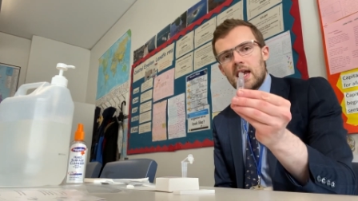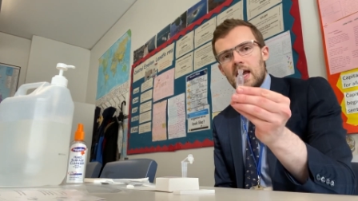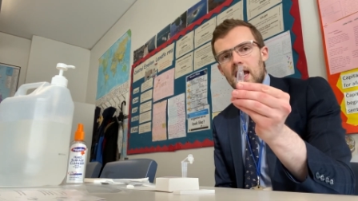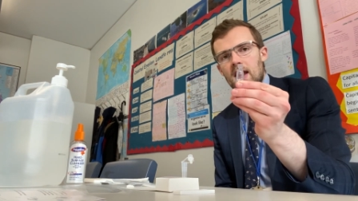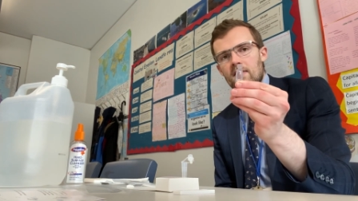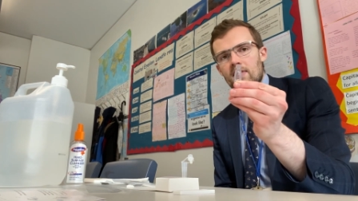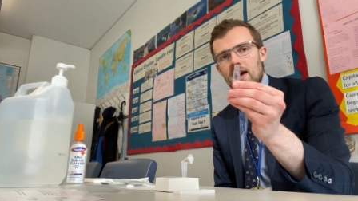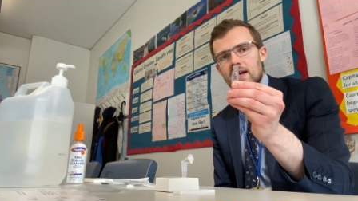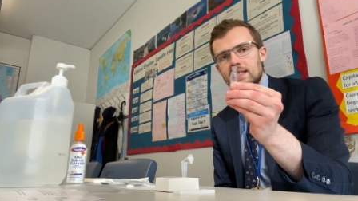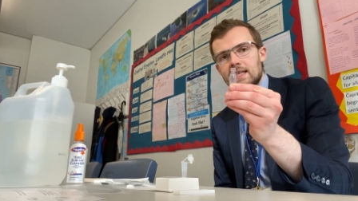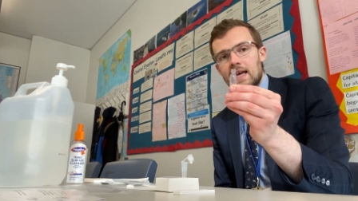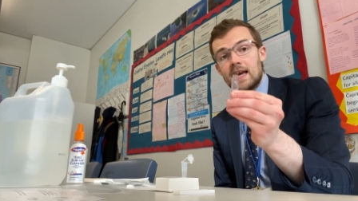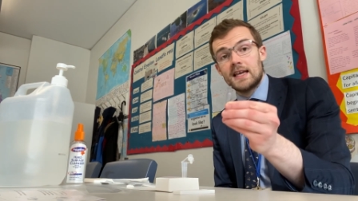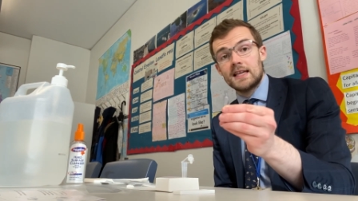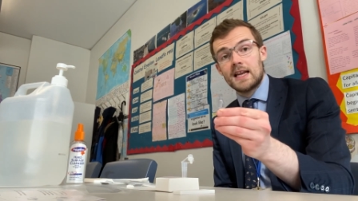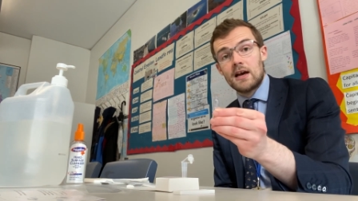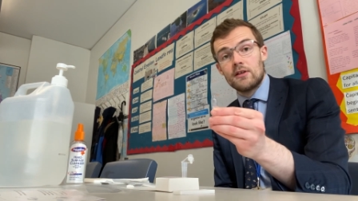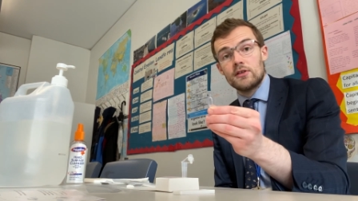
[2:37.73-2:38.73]
If I
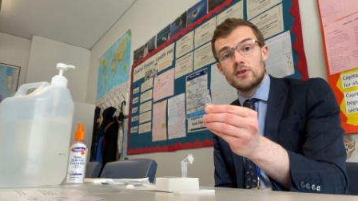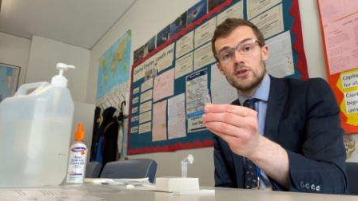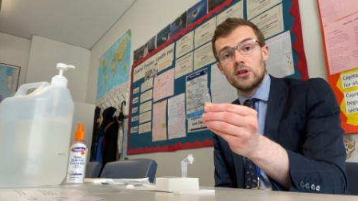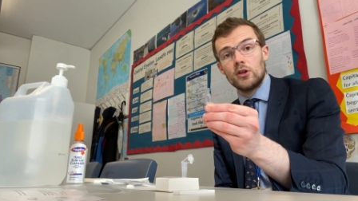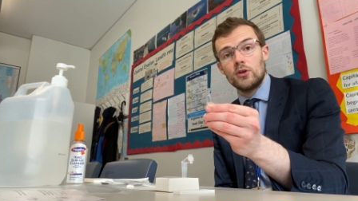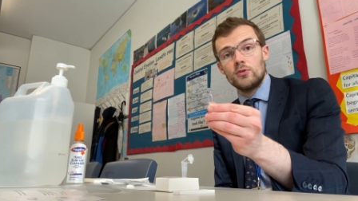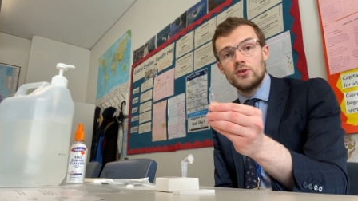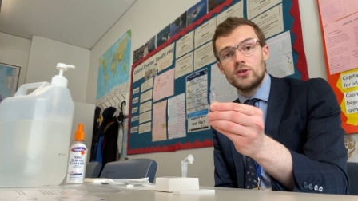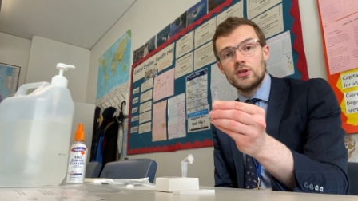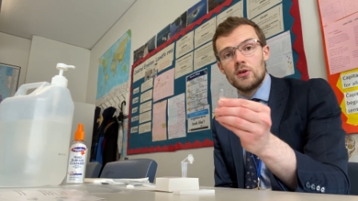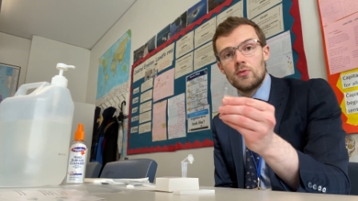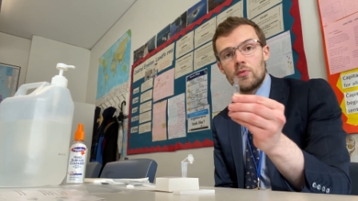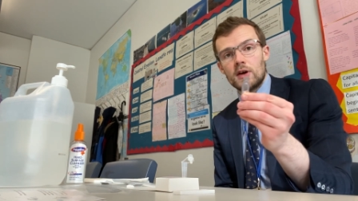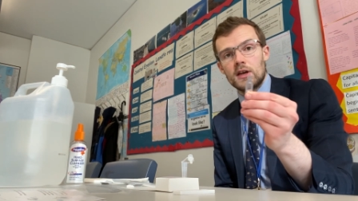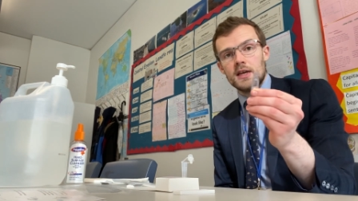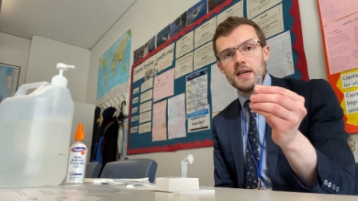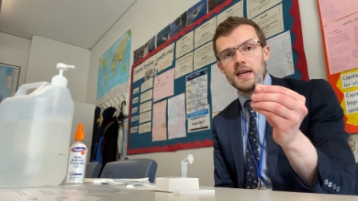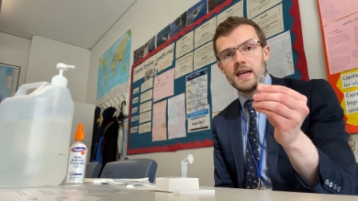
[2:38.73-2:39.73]
take now the solution that
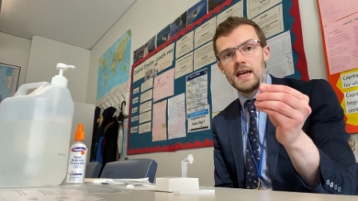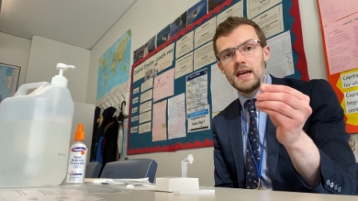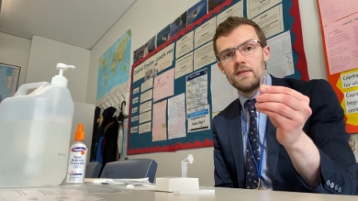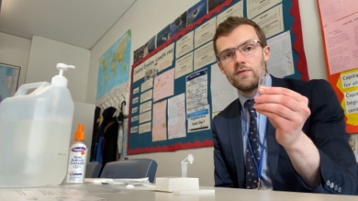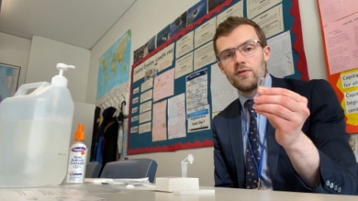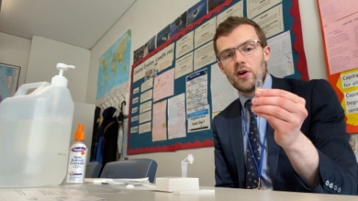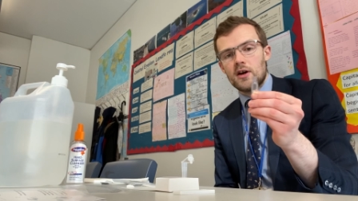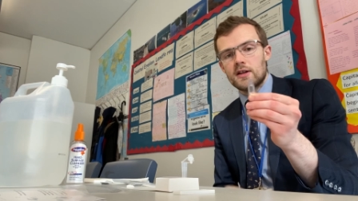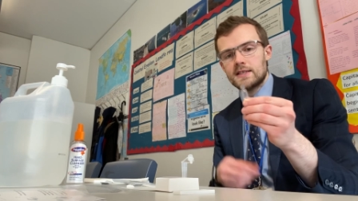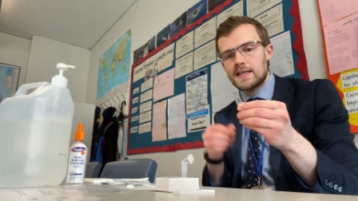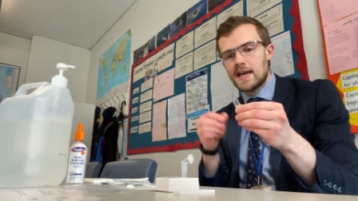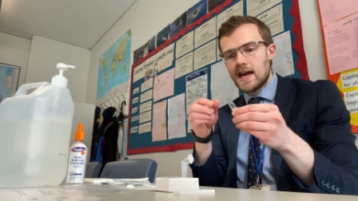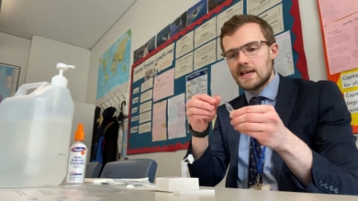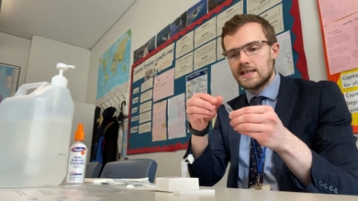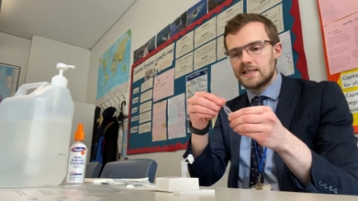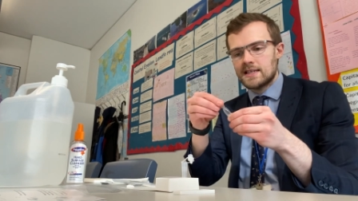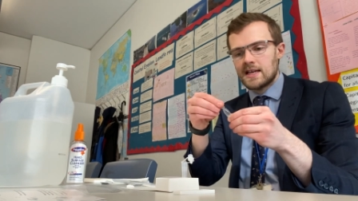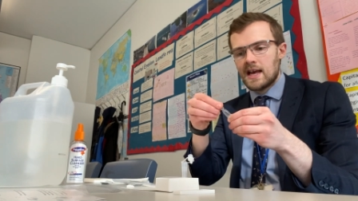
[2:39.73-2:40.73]
we're going to need for our
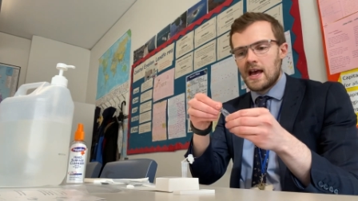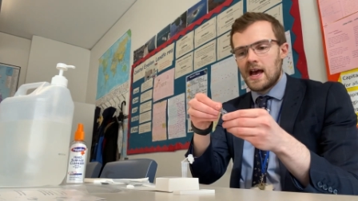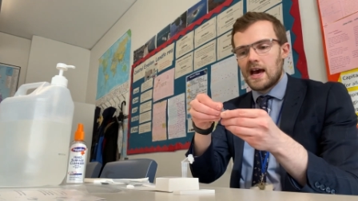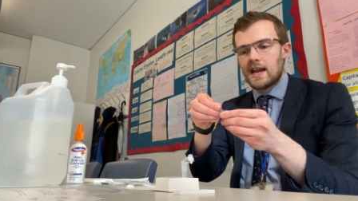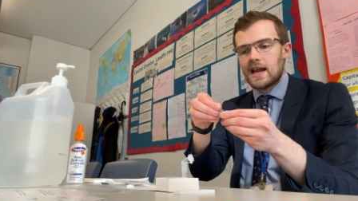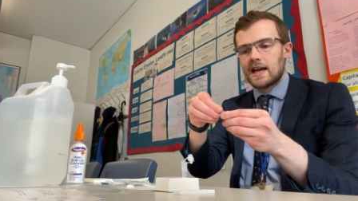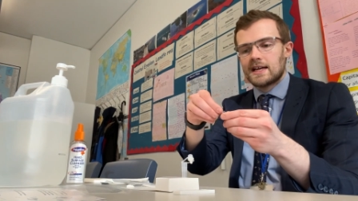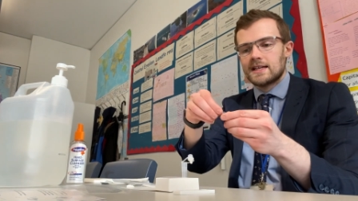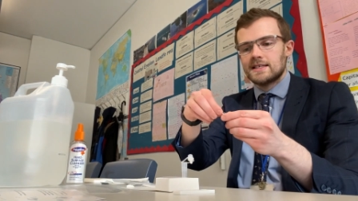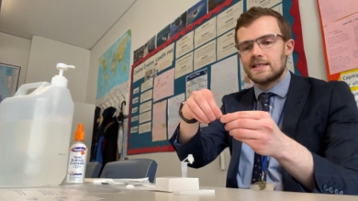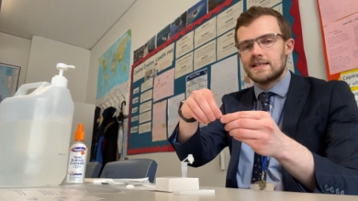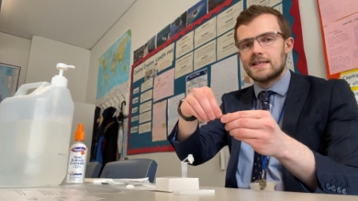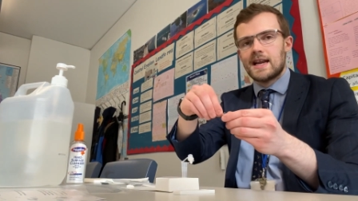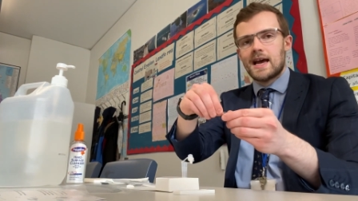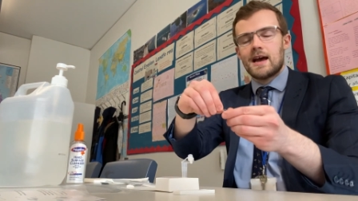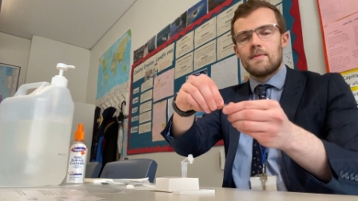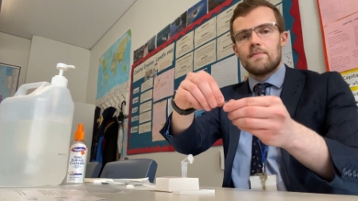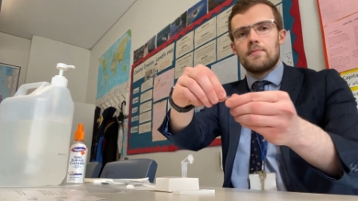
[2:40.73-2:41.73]
test, and I can
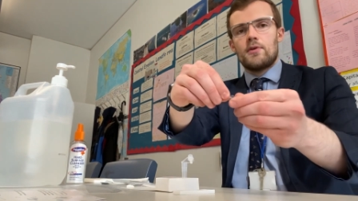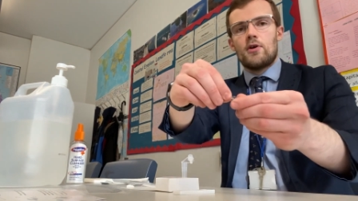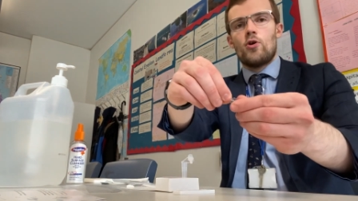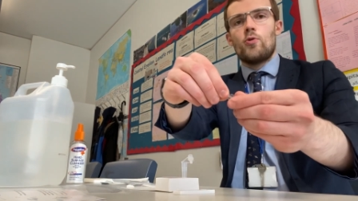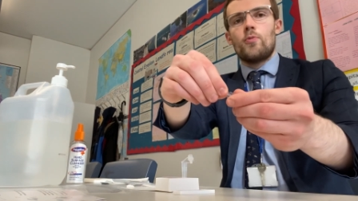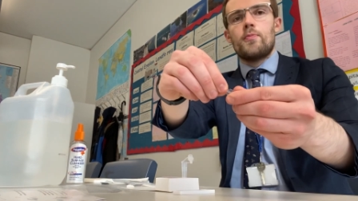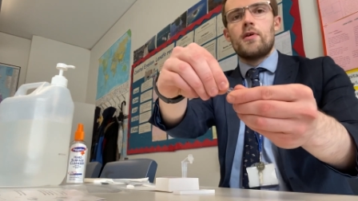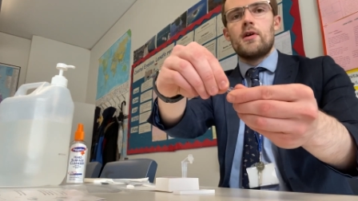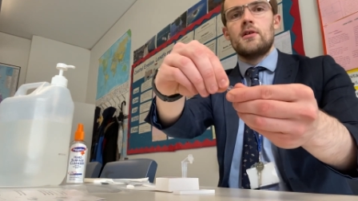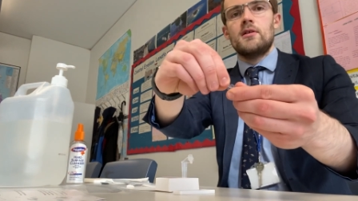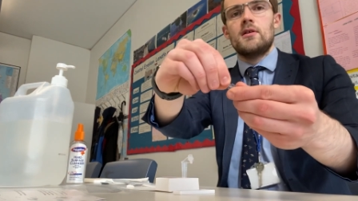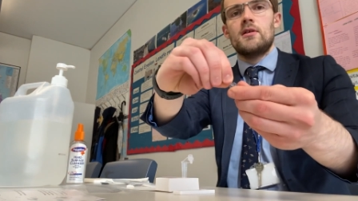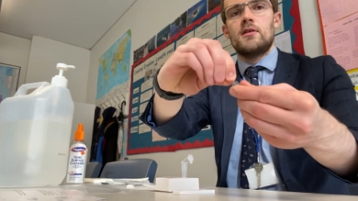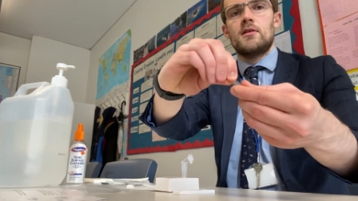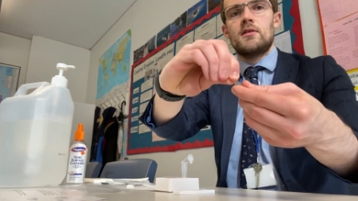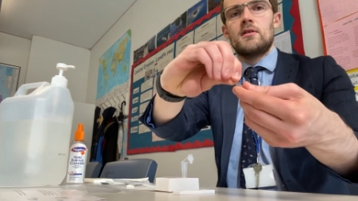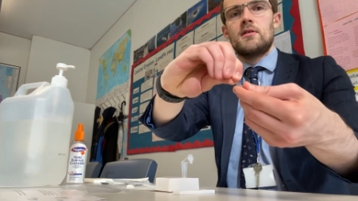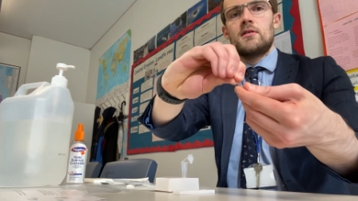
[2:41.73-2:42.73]
snap open
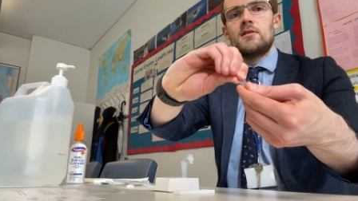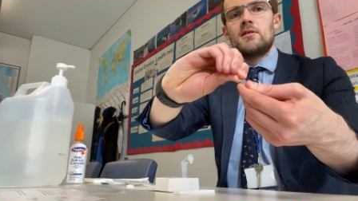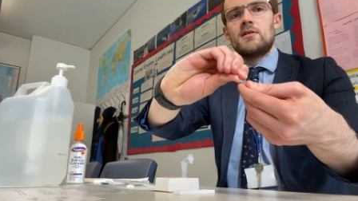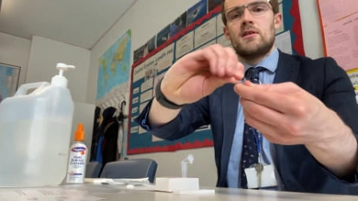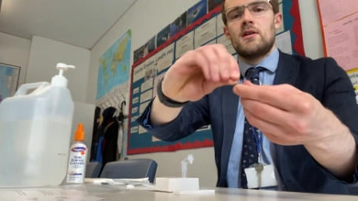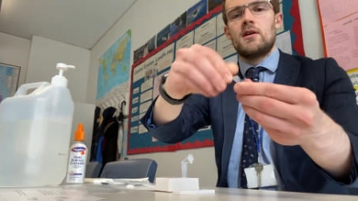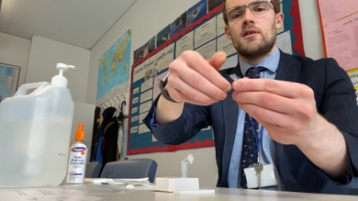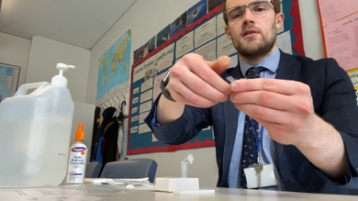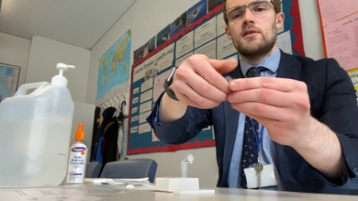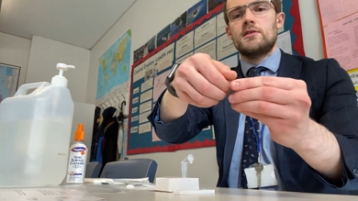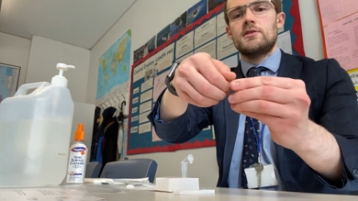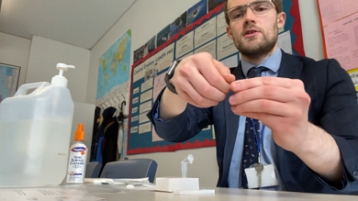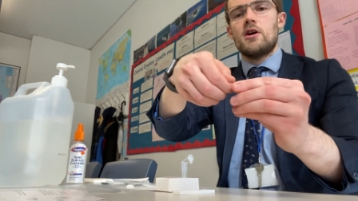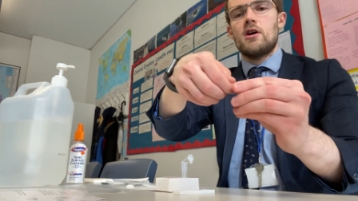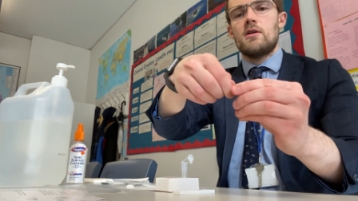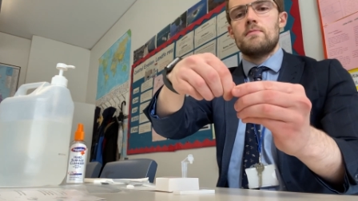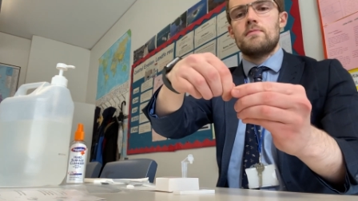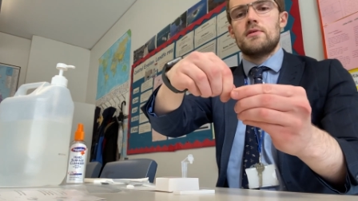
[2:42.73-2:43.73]
the
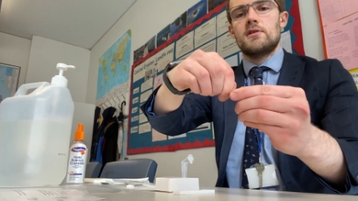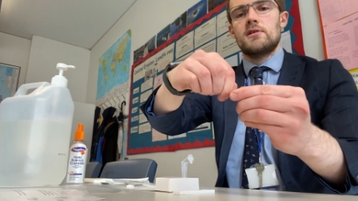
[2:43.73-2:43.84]
top,